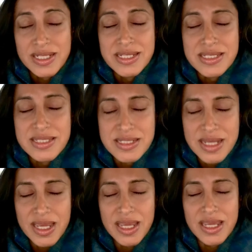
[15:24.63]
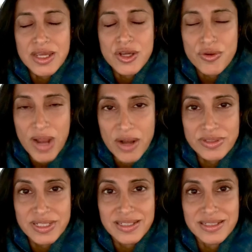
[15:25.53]
to stay
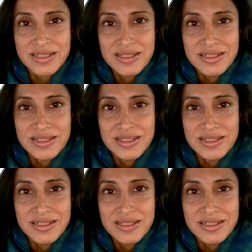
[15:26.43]
grounded,